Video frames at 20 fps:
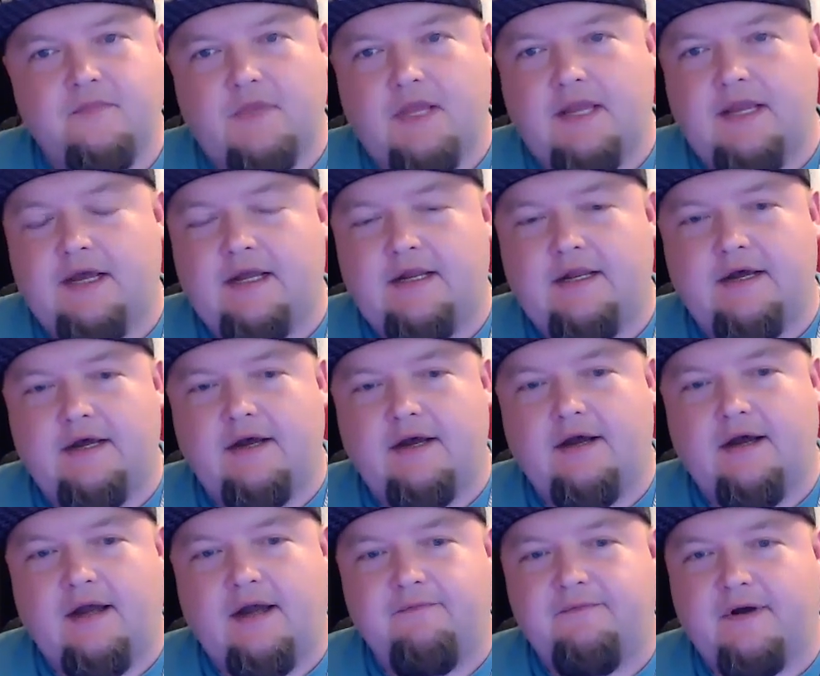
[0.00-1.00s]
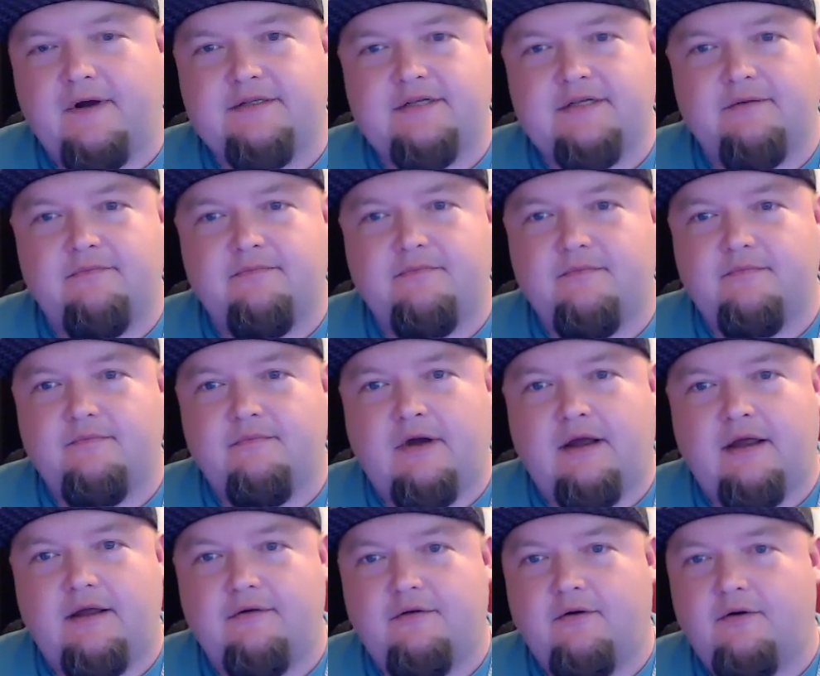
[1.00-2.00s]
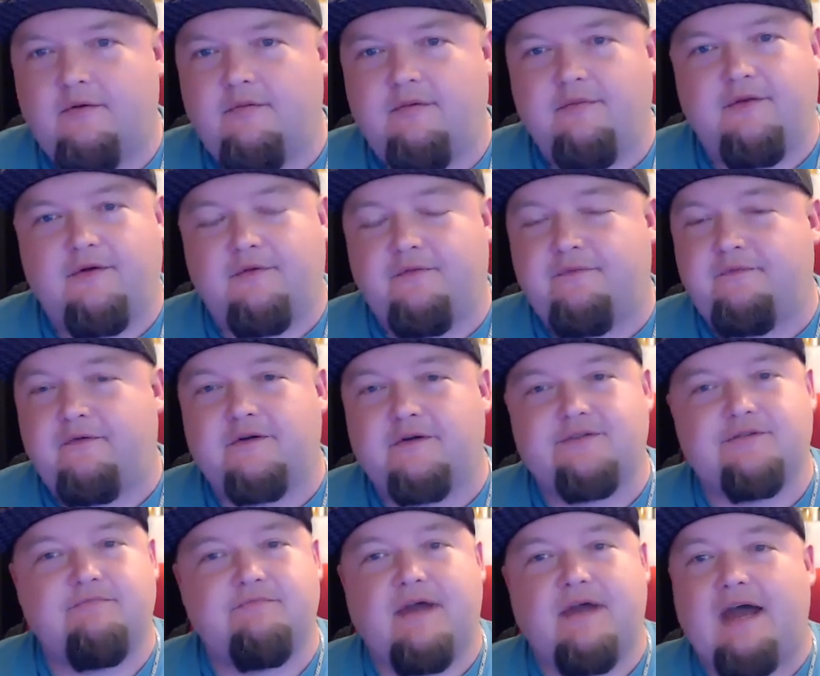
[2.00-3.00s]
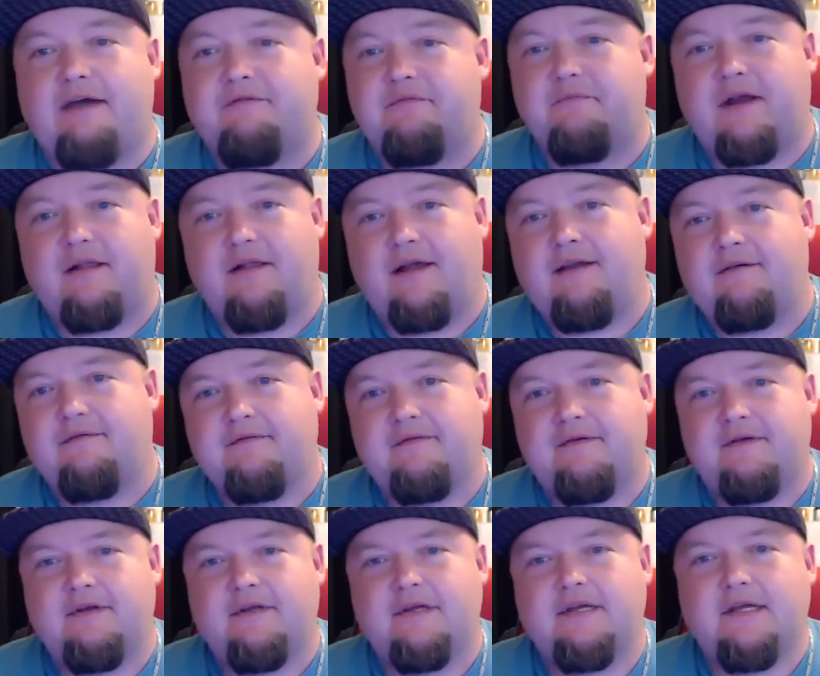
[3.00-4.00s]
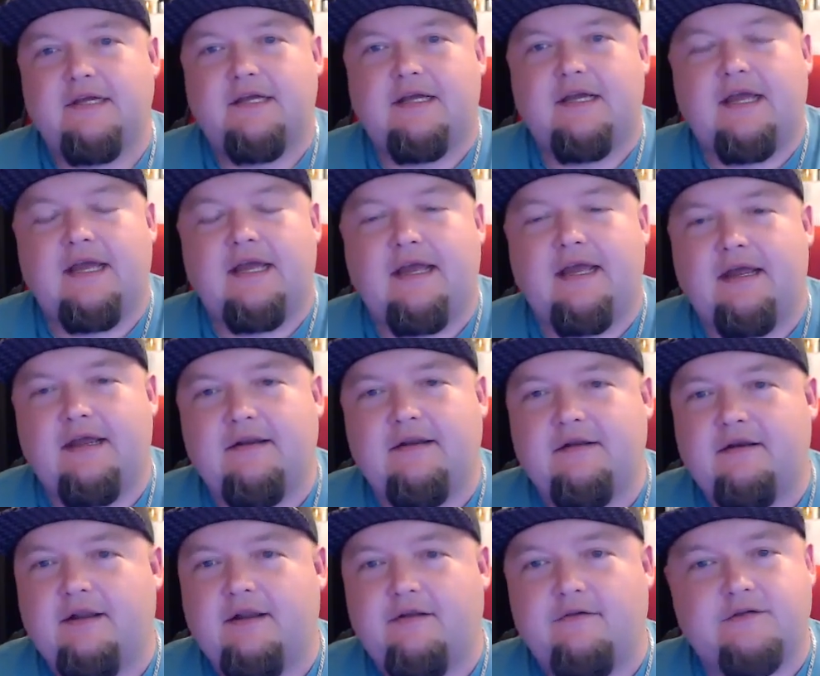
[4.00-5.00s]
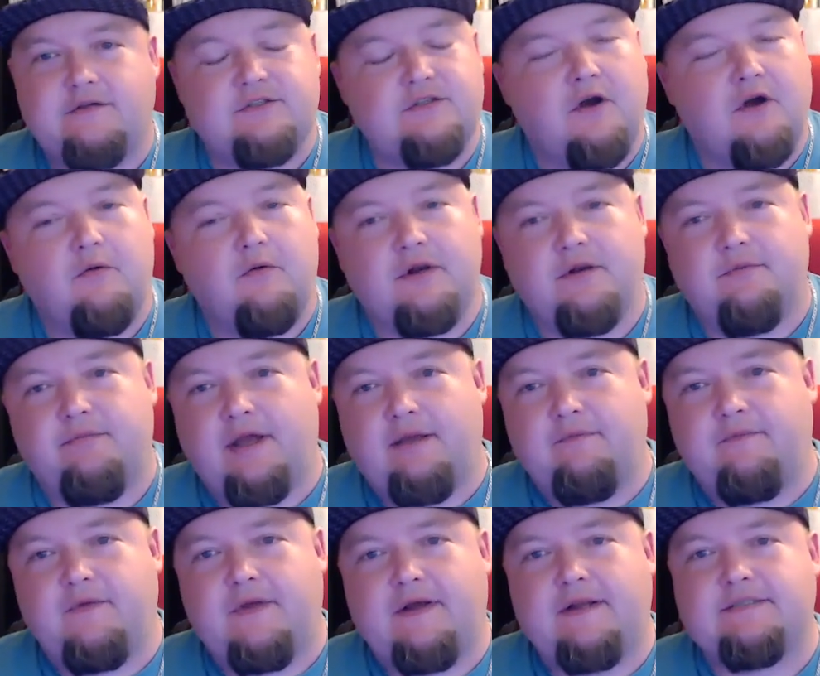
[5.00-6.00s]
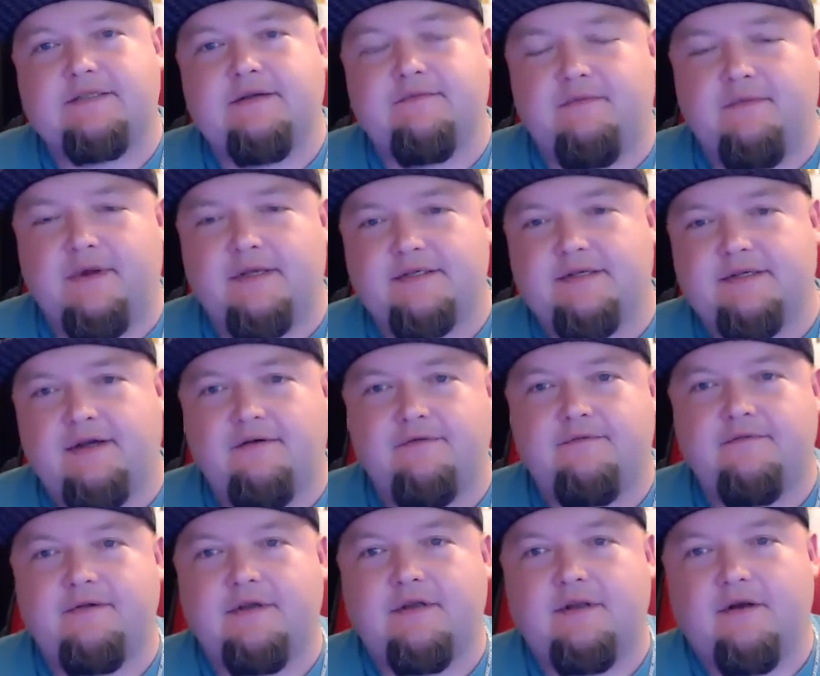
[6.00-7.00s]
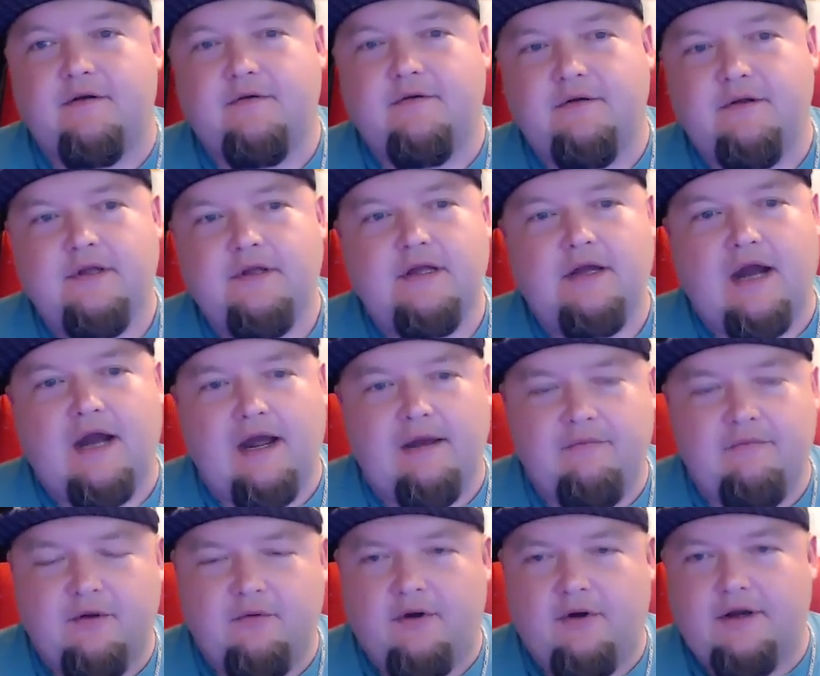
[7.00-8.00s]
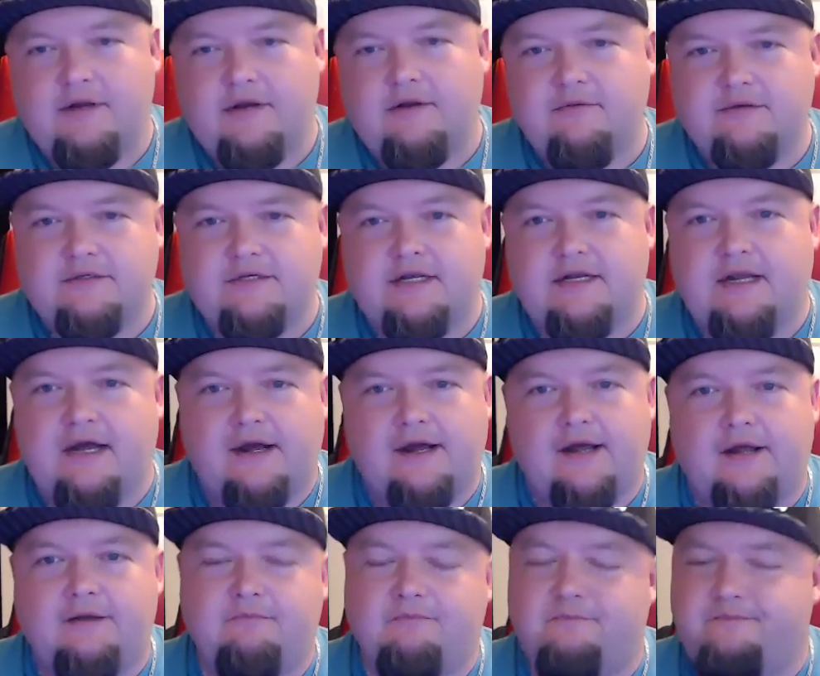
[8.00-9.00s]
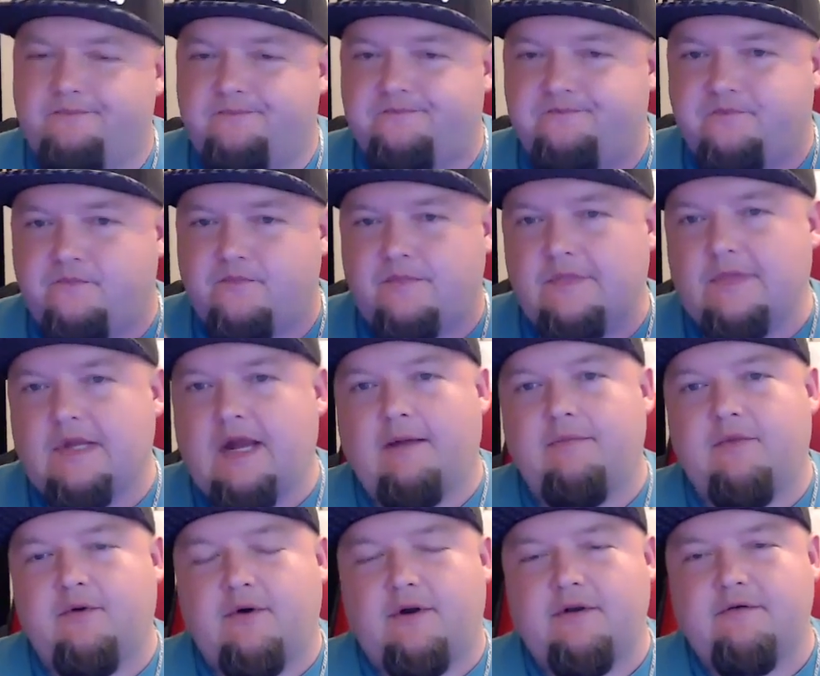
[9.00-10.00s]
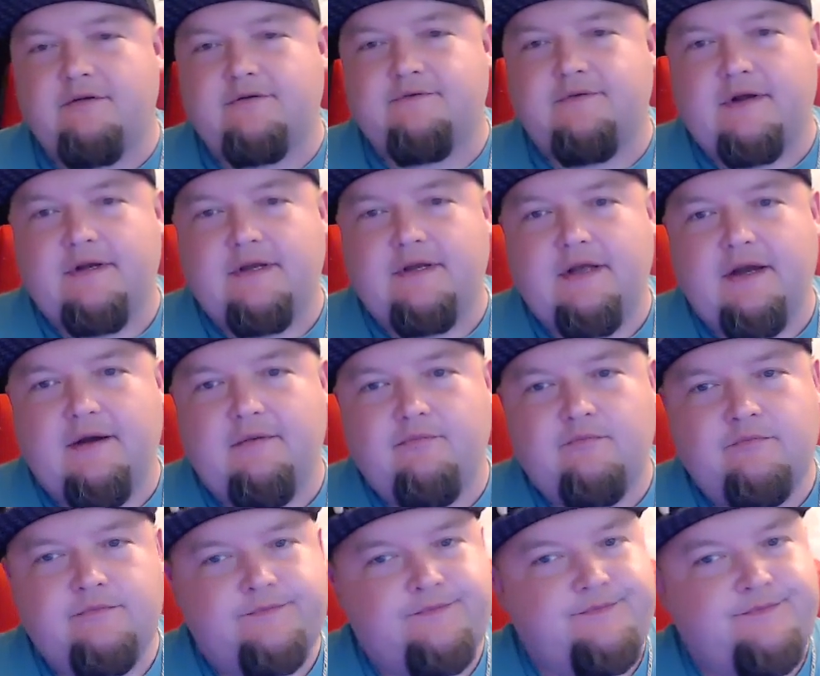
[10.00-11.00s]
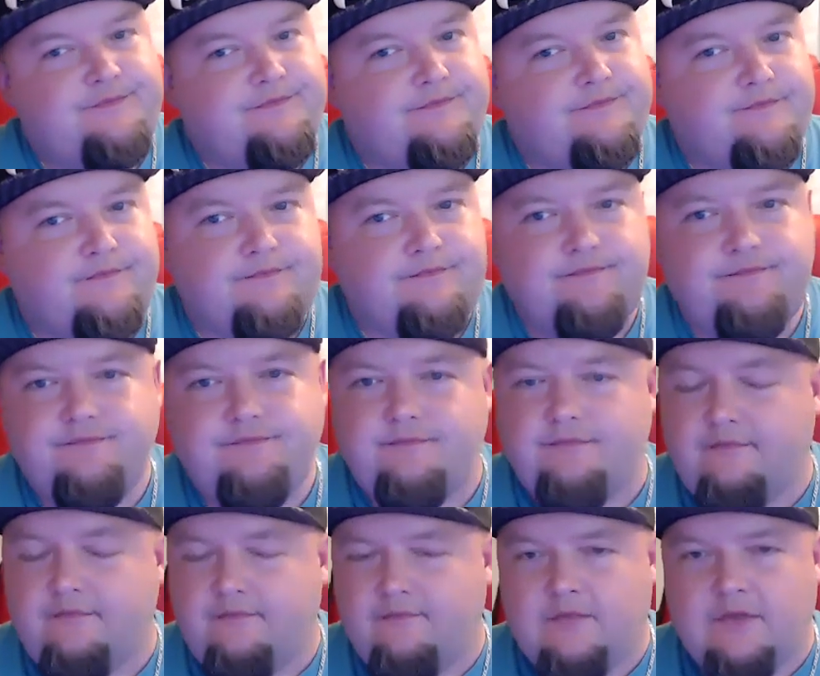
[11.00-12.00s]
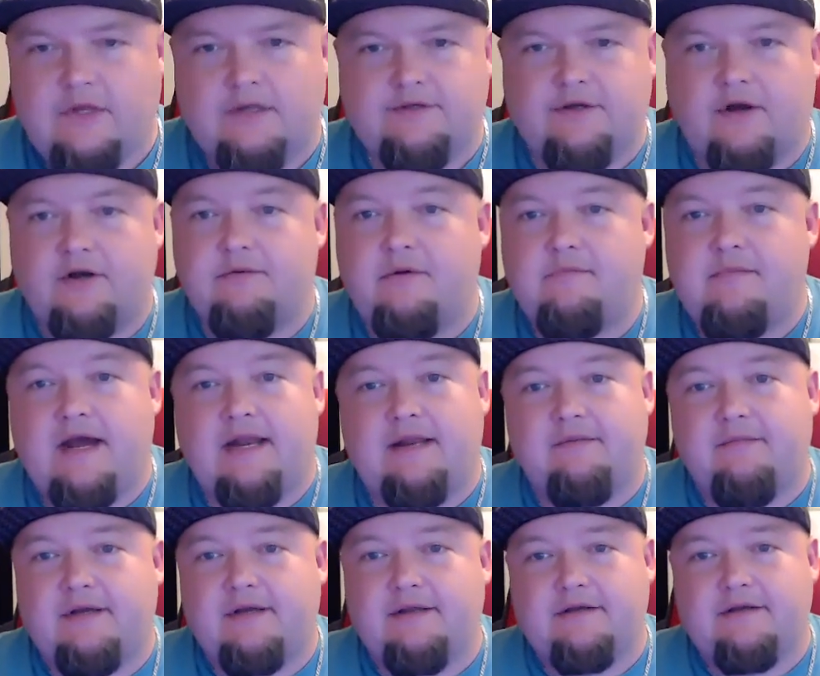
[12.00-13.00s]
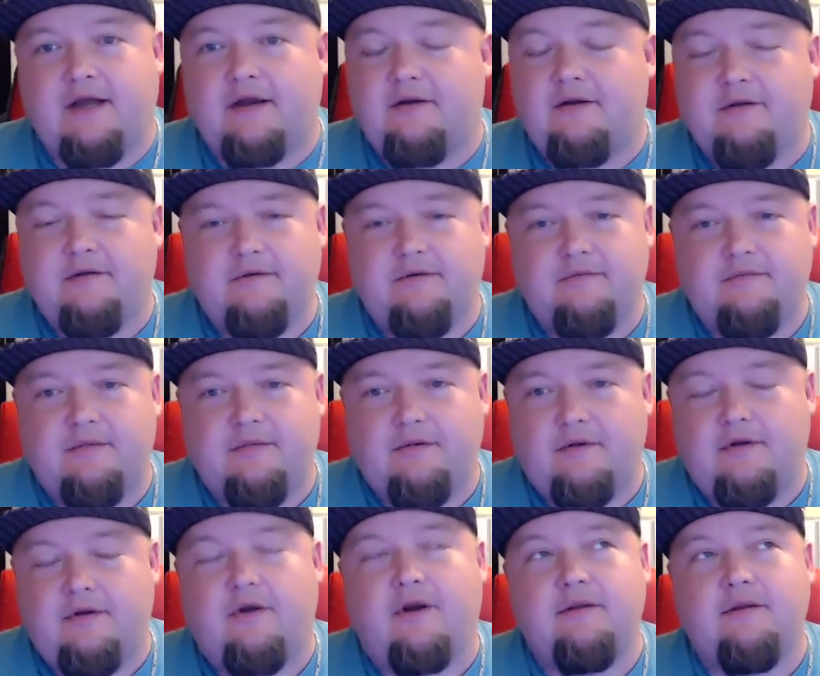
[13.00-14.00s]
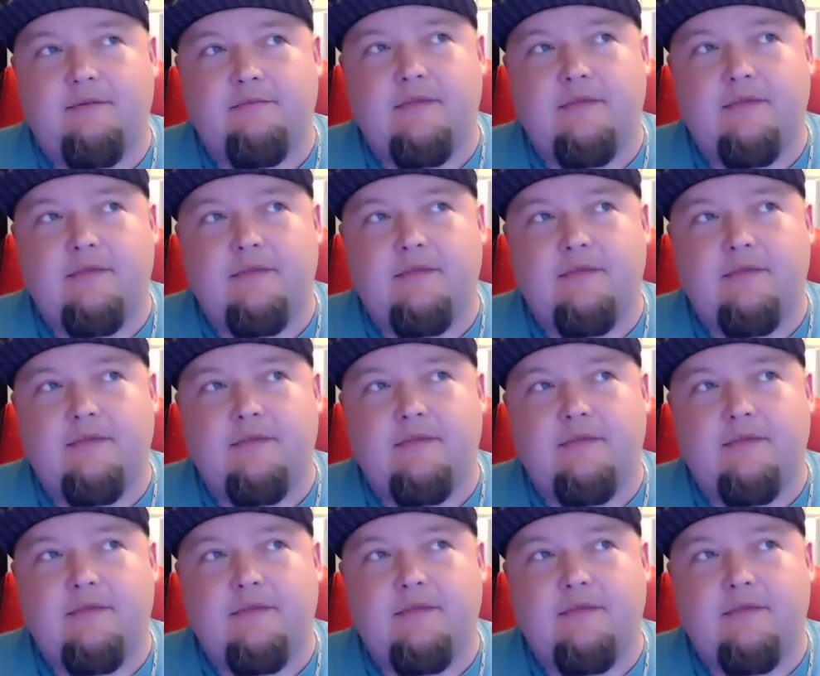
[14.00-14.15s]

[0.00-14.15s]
and uh, I fucked up my the first half of my life, and there's no one to blame for that except for myself. You know, I'm the one who was getting high, I'm the one who was fucking up. It's hard to be mad at my hard to hard to be